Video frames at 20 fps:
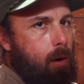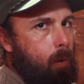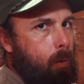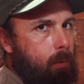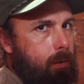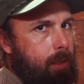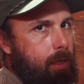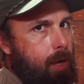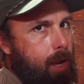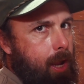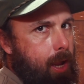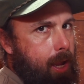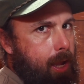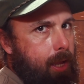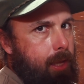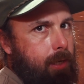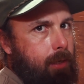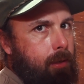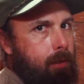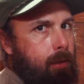only
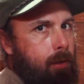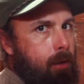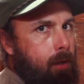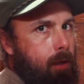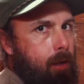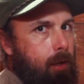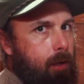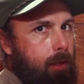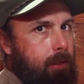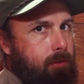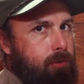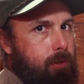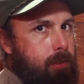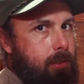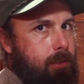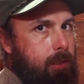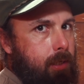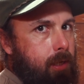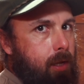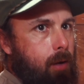had
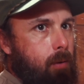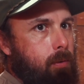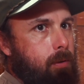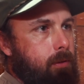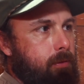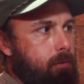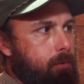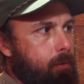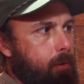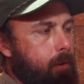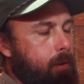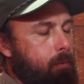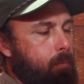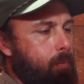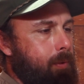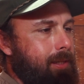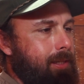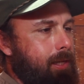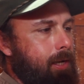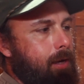electricity going through it
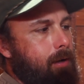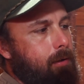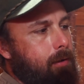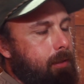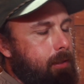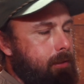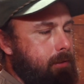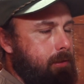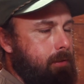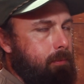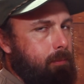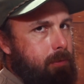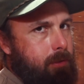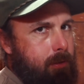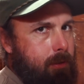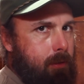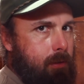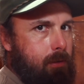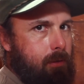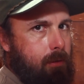when the air conditioner was
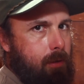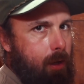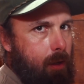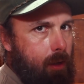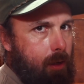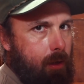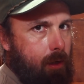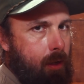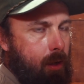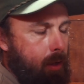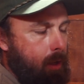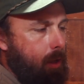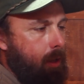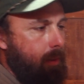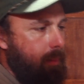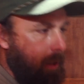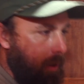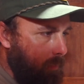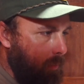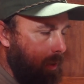turned on.
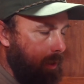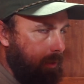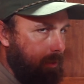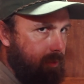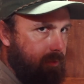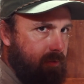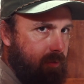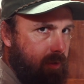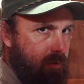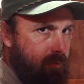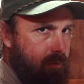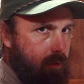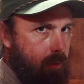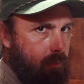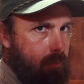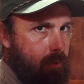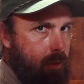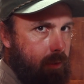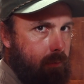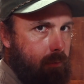That way this thing's not
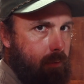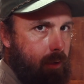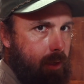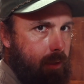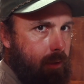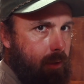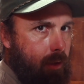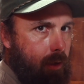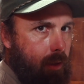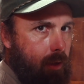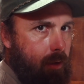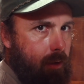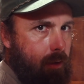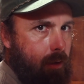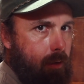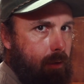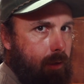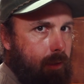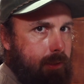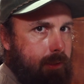running around the clock
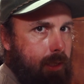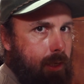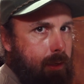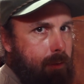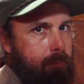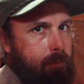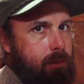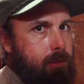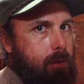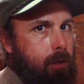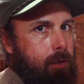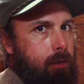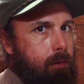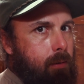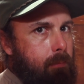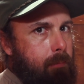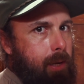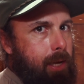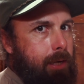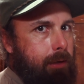all the time and draining our
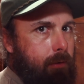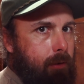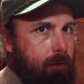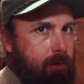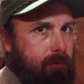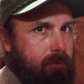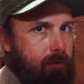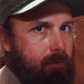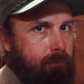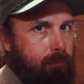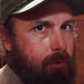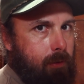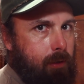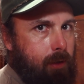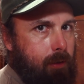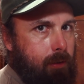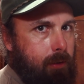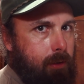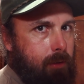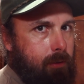batteries if we're
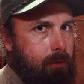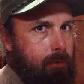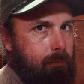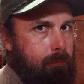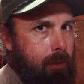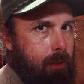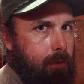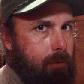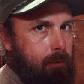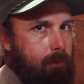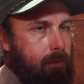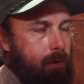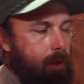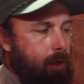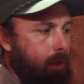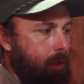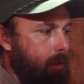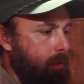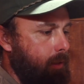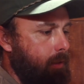not near the boat
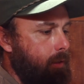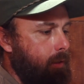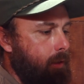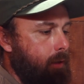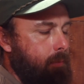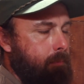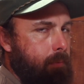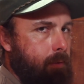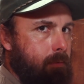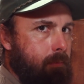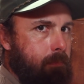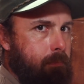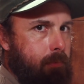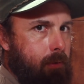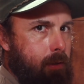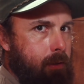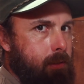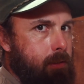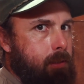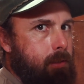and eating up our
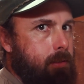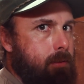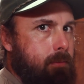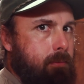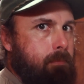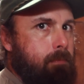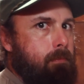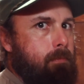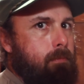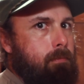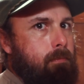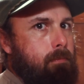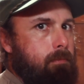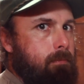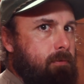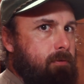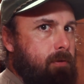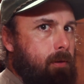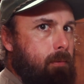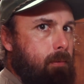precious
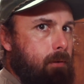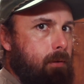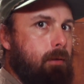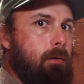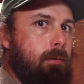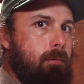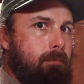solar.